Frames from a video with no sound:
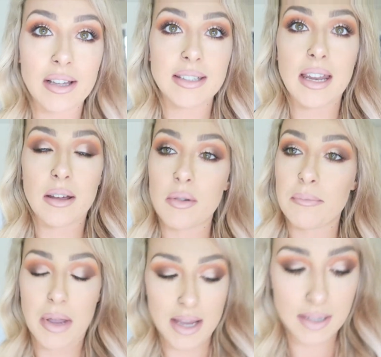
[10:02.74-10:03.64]
And I said I
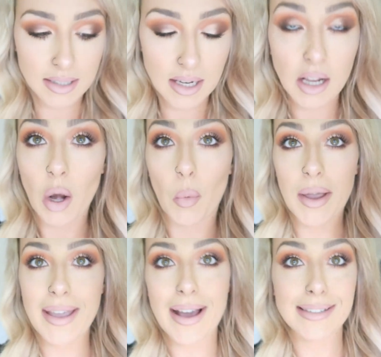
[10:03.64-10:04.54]
would meet
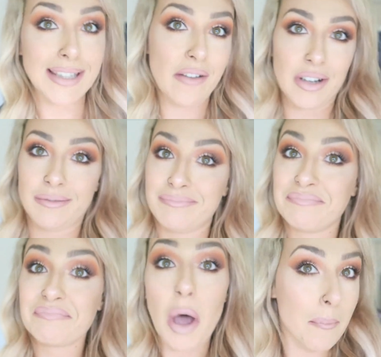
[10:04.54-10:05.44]
Chloe at 7
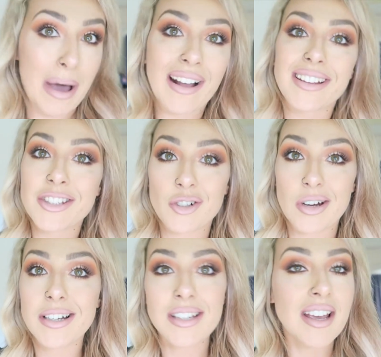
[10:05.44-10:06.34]
on Bagot
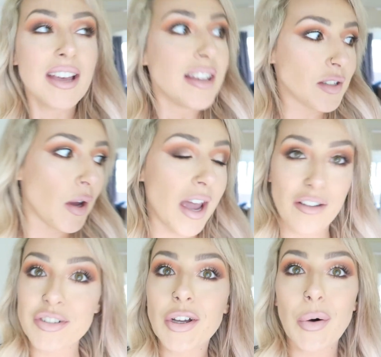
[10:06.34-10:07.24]
Street. So I
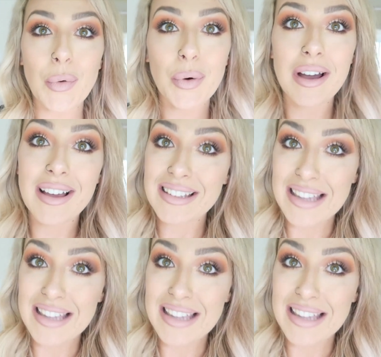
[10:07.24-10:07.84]
have to go